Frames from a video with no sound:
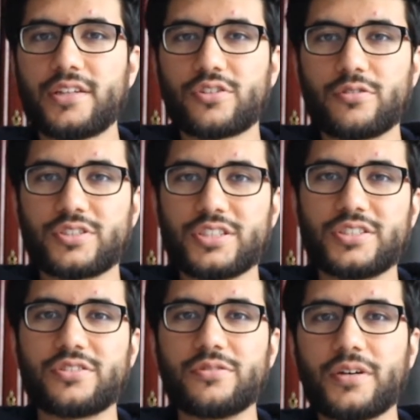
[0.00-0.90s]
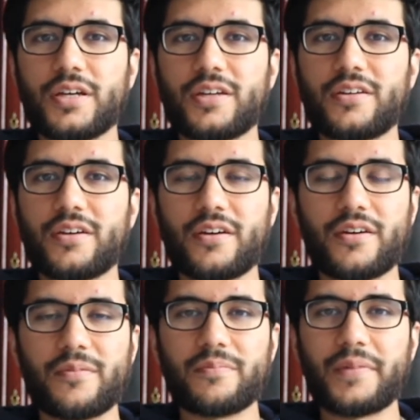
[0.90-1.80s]
touches to it
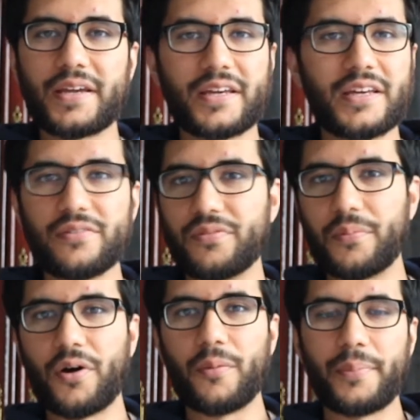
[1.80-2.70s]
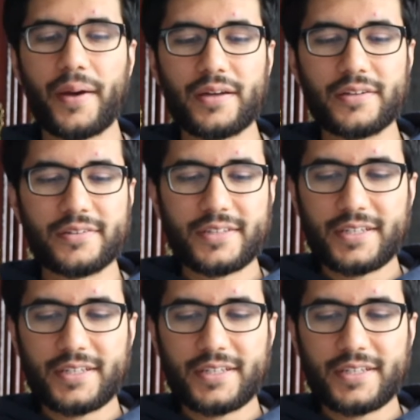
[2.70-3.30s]
make it even more better.